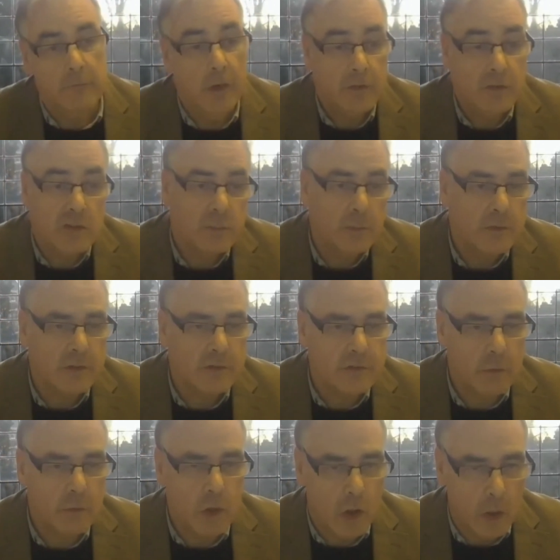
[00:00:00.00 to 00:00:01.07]

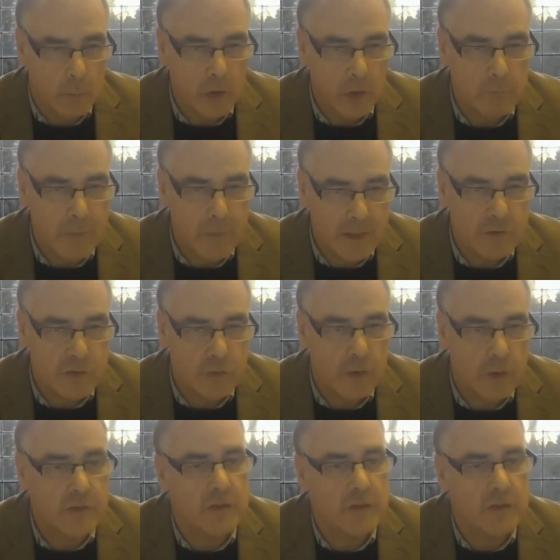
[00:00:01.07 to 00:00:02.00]
Advertisements are so common on main